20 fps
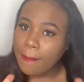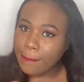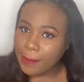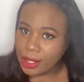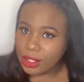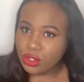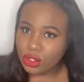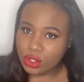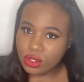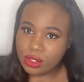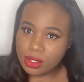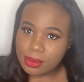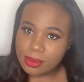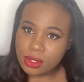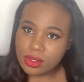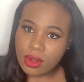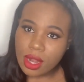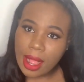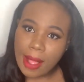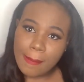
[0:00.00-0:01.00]
Make sure you
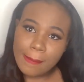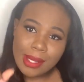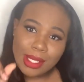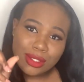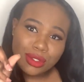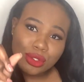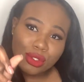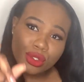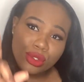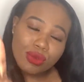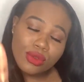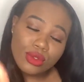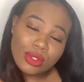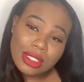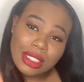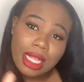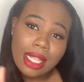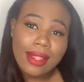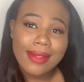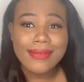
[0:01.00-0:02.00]
subscribe. Make sure you
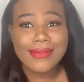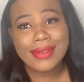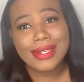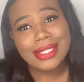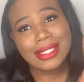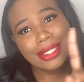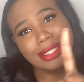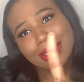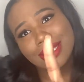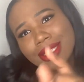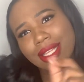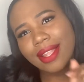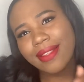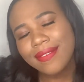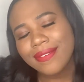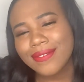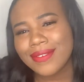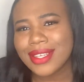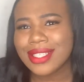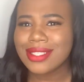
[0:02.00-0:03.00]
tell a friend
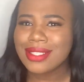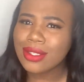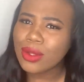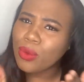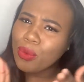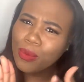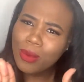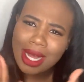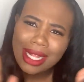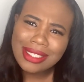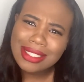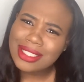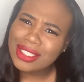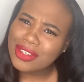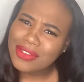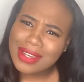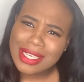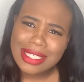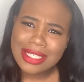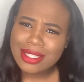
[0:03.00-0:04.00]
to watch
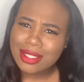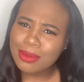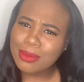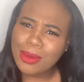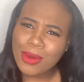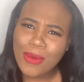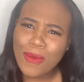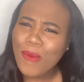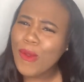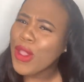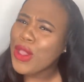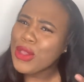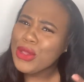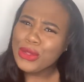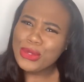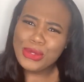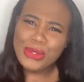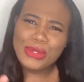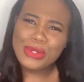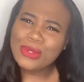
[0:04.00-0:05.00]
Sharae
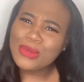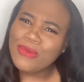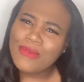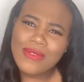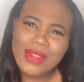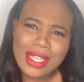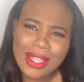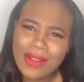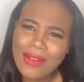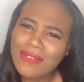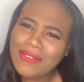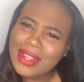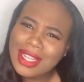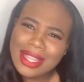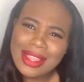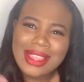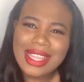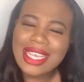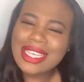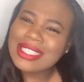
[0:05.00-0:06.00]
YouTube video for the
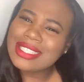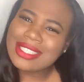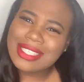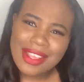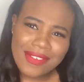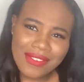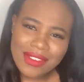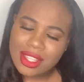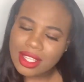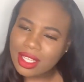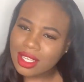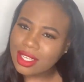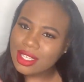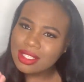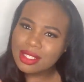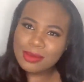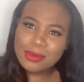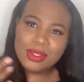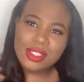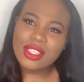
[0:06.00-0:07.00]
Thanksgiving look,
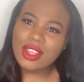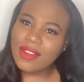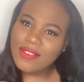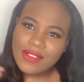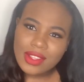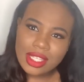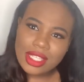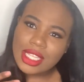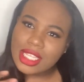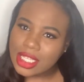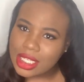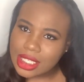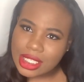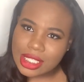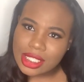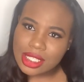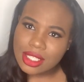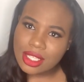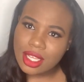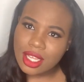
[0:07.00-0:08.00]
because I'm serving looks.
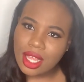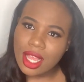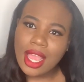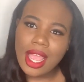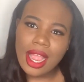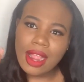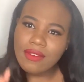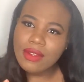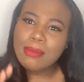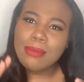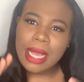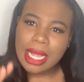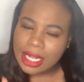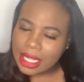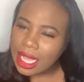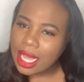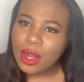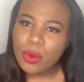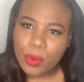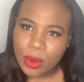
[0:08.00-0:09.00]
Everybody
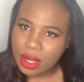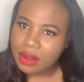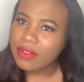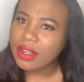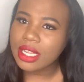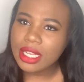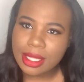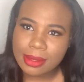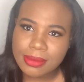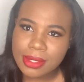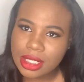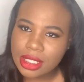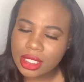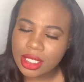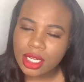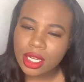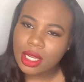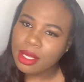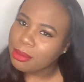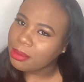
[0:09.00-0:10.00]
gotta wear a red lip this
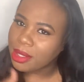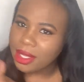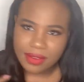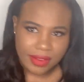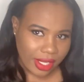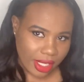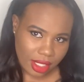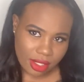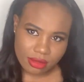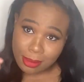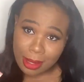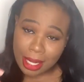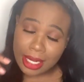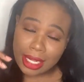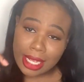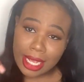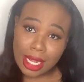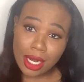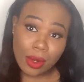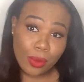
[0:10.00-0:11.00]
year. Period. Everybody
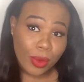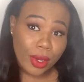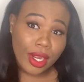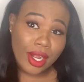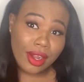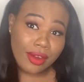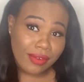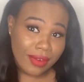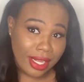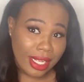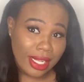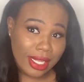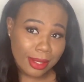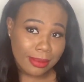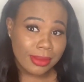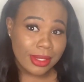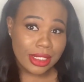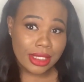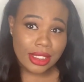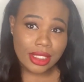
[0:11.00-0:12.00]
gotta wear a red lip
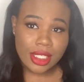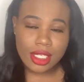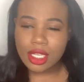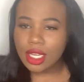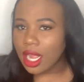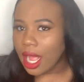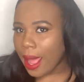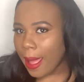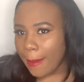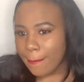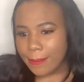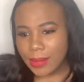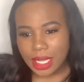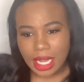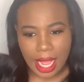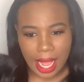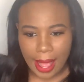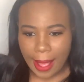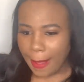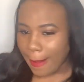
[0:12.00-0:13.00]
this year. I'm
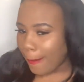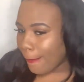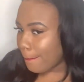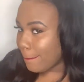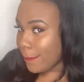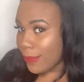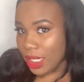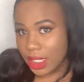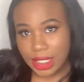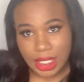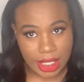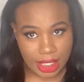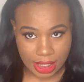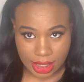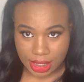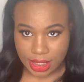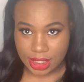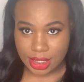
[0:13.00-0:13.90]
not playing.